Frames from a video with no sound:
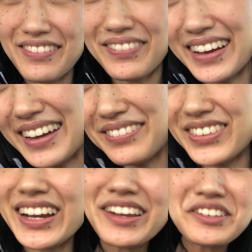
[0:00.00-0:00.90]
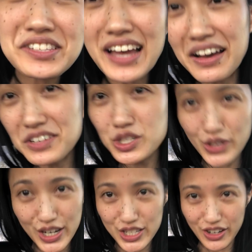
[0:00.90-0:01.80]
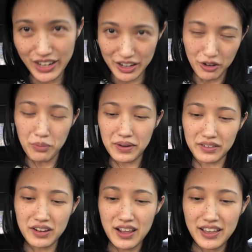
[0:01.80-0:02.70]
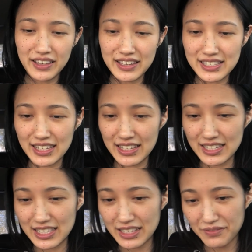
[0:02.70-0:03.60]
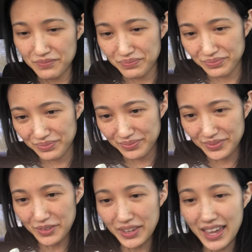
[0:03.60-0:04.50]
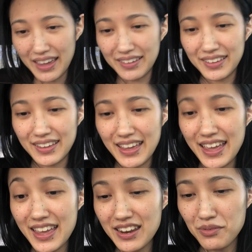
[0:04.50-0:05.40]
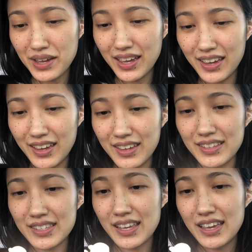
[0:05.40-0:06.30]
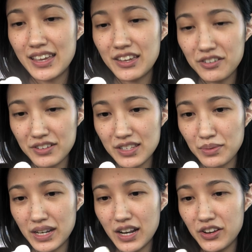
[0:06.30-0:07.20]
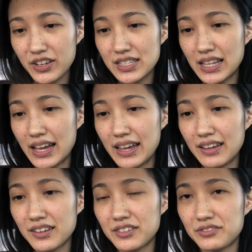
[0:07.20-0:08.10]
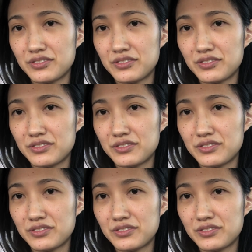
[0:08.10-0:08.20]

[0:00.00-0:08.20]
Never mind. But I used to have a strategy on how to open kisses. Okay. Anyways, here is what it looks like.